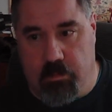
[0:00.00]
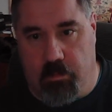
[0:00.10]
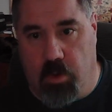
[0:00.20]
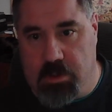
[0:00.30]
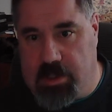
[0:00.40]

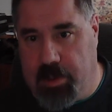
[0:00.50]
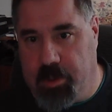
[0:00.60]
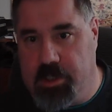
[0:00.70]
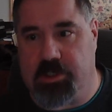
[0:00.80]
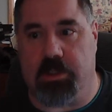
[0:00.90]
Most
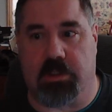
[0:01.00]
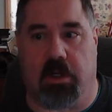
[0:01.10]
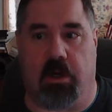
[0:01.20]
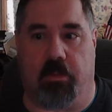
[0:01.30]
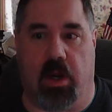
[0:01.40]
ammunition is
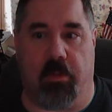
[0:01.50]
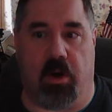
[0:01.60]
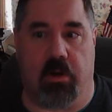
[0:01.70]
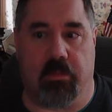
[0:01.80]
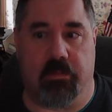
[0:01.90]
called a
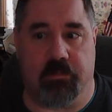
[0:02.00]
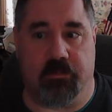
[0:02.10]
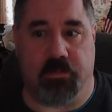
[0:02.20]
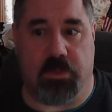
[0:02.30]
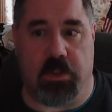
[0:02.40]
primer.
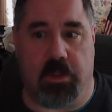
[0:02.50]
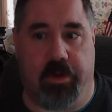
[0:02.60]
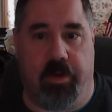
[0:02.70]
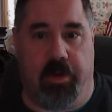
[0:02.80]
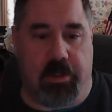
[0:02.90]

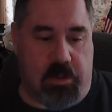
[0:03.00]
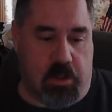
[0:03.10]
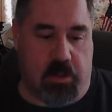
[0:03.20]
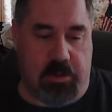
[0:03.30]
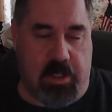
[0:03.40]
It's a
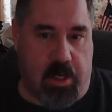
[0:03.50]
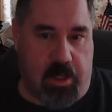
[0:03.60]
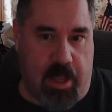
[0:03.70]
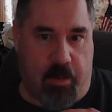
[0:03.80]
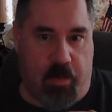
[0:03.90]
little tiny
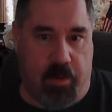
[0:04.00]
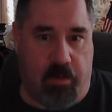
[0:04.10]
cap